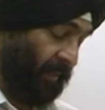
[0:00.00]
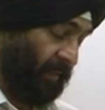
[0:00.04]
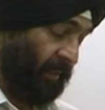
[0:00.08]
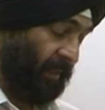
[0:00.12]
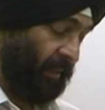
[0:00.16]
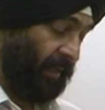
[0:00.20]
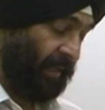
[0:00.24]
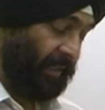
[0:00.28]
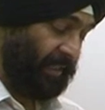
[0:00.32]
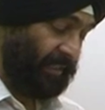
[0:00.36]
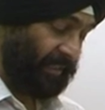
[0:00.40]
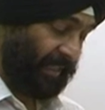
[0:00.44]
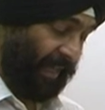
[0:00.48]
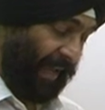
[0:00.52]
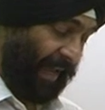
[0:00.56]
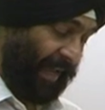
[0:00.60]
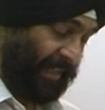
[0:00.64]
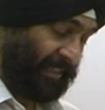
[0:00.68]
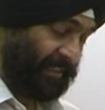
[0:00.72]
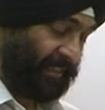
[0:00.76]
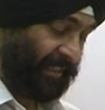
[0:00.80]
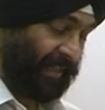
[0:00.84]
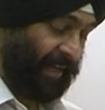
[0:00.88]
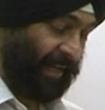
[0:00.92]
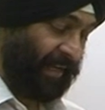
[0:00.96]
Third is
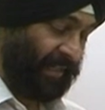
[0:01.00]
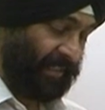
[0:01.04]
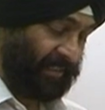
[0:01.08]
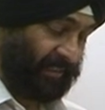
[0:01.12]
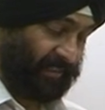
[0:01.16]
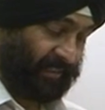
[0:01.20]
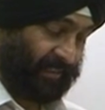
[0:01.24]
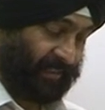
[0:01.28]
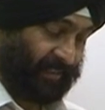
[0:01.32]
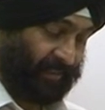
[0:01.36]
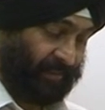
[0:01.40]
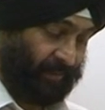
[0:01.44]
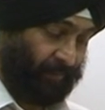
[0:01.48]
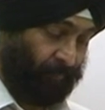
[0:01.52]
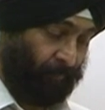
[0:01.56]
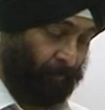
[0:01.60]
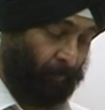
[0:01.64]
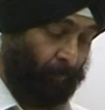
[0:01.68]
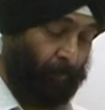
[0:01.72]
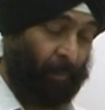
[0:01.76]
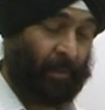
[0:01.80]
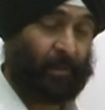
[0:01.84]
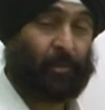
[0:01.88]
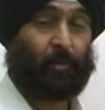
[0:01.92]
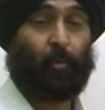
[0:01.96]
Ascaris
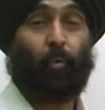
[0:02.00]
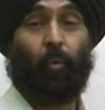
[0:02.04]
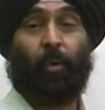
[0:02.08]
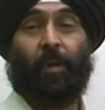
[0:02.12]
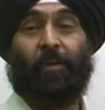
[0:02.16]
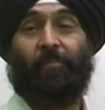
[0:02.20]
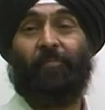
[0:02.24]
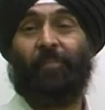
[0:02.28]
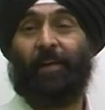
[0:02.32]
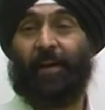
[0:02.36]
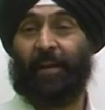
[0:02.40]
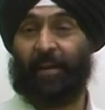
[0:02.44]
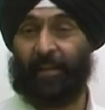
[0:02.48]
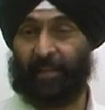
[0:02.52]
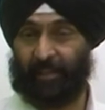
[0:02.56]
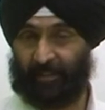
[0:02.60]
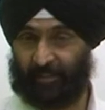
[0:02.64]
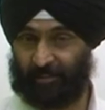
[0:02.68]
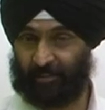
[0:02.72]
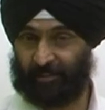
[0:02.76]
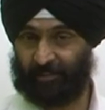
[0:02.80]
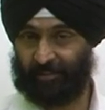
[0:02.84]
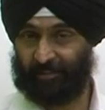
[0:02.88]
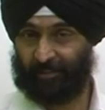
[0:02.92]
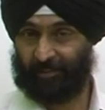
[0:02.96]
muscular
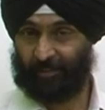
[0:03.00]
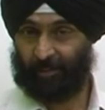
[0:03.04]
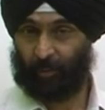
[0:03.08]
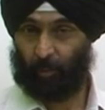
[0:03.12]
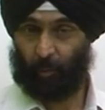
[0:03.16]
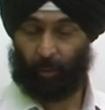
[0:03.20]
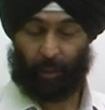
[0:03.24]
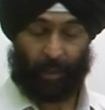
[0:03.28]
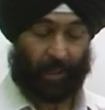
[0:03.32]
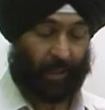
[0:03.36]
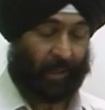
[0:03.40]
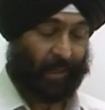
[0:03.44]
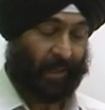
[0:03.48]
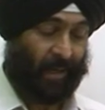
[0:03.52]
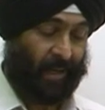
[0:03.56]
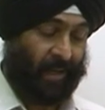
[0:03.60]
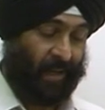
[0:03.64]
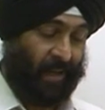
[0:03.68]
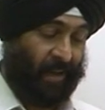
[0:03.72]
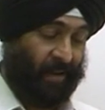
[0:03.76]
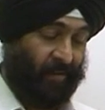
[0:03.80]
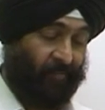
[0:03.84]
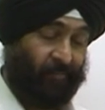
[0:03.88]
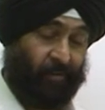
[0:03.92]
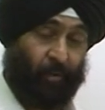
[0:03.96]
pharynx okay
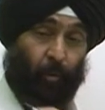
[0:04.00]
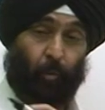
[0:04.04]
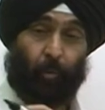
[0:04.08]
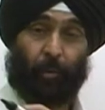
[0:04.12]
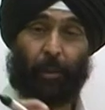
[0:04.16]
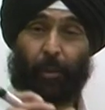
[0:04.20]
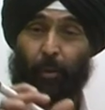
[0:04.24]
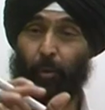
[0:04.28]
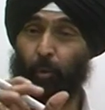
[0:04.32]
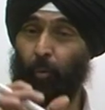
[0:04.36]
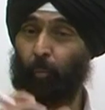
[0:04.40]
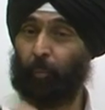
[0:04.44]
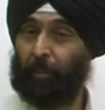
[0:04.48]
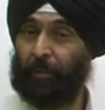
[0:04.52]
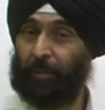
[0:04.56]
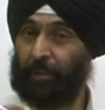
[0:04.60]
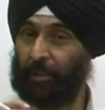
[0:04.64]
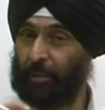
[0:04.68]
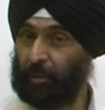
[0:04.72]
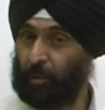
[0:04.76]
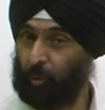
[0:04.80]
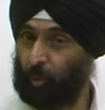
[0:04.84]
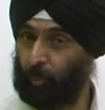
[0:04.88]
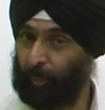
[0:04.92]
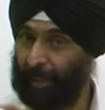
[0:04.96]
we know the tube
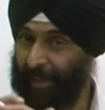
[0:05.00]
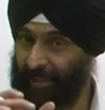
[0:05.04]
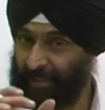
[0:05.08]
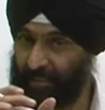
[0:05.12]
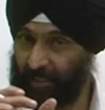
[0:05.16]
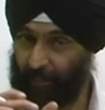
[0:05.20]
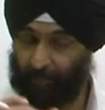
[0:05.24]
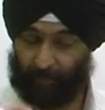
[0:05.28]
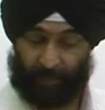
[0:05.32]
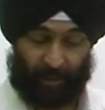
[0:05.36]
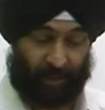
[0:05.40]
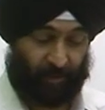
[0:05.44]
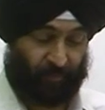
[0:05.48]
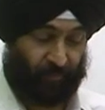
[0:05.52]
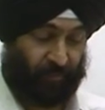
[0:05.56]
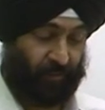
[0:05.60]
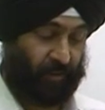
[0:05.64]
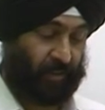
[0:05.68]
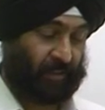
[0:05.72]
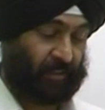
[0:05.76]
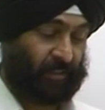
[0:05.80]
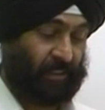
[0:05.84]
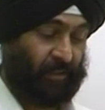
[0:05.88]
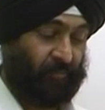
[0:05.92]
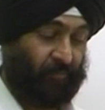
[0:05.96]
within tube has appeared
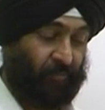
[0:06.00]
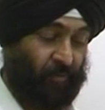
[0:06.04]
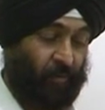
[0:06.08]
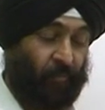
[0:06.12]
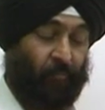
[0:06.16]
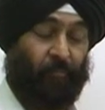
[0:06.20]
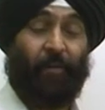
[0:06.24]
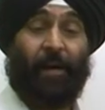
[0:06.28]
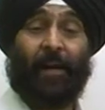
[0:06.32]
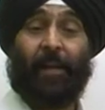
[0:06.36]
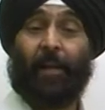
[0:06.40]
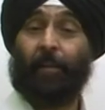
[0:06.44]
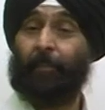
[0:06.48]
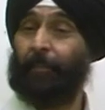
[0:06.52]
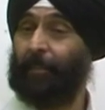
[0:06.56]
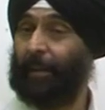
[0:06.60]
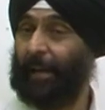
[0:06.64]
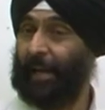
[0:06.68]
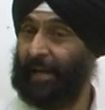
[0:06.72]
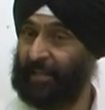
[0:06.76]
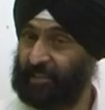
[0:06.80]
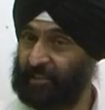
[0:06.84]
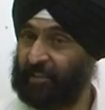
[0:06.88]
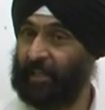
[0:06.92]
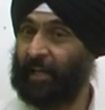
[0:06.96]
first time from phylum
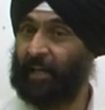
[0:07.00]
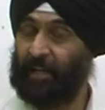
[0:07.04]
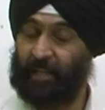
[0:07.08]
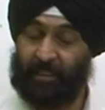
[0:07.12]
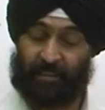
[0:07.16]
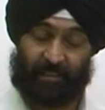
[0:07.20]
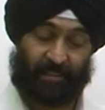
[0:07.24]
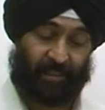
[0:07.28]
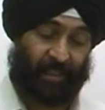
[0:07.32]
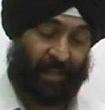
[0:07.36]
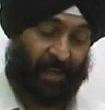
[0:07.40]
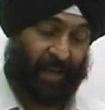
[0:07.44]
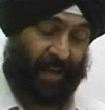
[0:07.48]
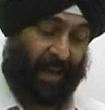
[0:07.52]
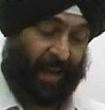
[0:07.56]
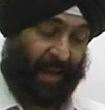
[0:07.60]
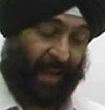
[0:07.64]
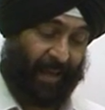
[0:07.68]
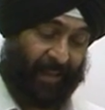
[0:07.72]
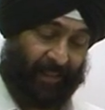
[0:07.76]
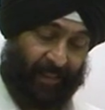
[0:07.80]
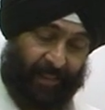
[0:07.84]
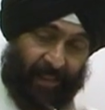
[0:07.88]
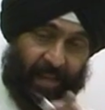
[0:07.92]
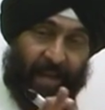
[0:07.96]
Ascaris
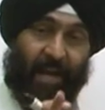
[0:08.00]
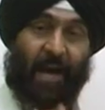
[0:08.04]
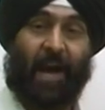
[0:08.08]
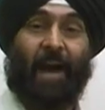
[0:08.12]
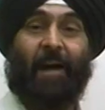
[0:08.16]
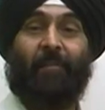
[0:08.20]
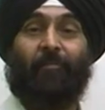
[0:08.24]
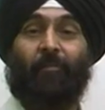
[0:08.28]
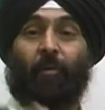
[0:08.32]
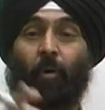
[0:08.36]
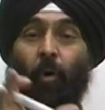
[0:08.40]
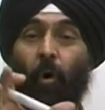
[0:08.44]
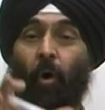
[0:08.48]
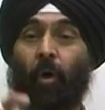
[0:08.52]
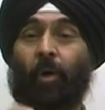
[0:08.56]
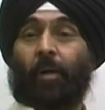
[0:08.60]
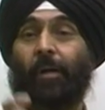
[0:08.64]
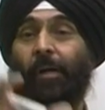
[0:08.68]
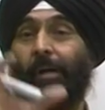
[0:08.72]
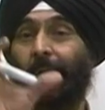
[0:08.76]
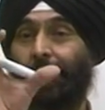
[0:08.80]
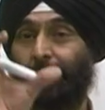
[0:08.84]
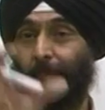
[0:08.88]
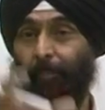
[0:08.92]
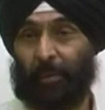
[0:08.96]
and they have got
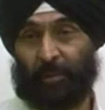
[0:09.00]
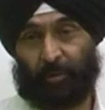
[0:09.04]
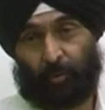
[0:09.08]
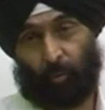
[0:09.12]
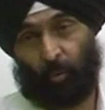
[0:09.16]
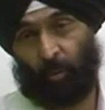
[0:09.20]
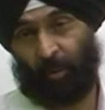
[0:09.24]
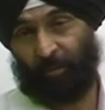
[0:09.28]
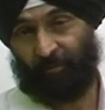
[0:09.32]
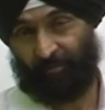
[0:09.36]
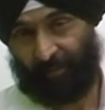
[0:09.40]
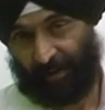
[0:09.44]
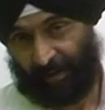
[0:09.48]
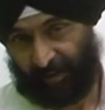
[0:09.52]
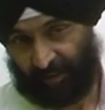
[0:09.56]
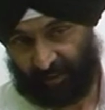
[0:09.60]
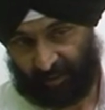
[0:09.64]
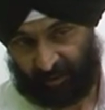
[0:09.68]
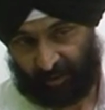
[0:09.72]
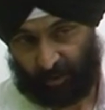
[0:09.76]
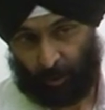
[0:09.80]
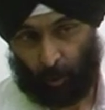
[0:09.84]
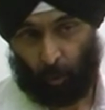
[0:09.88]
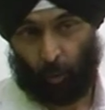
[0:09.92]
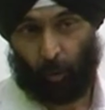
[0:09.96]
muscular
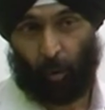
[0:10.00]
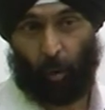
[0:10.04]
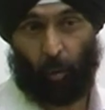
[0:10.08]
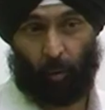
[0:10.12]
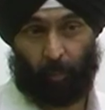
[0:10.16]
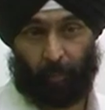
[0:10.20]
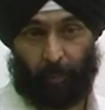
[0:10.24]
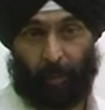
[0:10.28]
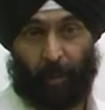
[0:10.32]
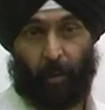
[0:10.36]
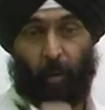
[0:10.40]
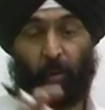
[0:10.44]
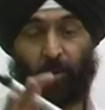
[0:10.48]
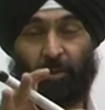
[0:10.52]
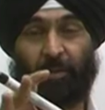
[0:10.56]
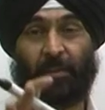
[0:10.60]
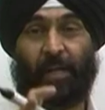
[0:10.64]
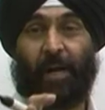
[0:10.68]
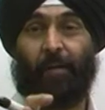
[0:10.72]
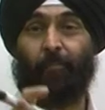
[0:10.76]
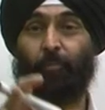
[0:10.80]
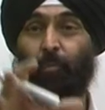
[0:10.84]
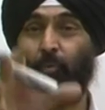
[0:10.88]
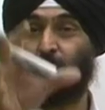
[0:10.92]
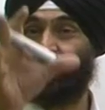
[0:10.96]
pharynx no doubt because
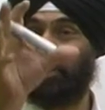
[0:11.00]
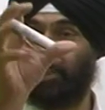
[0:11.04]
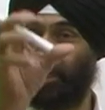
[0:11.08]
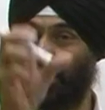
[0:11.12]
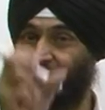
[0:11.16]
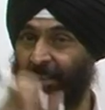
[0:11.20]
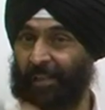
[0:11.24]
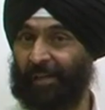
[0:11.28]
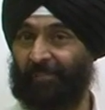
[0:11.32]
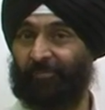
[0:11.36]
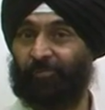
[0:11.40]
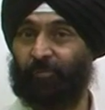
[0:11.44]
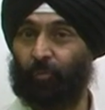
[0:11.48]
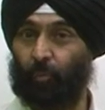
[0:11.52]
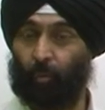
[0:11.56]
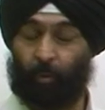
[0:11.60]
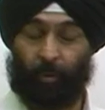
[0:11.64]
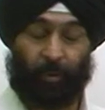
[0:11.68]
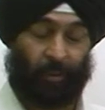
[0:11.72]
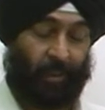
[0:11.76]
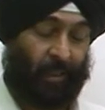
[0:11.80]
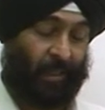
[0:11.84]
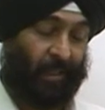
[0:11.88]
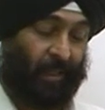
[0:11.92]
they have to suck the food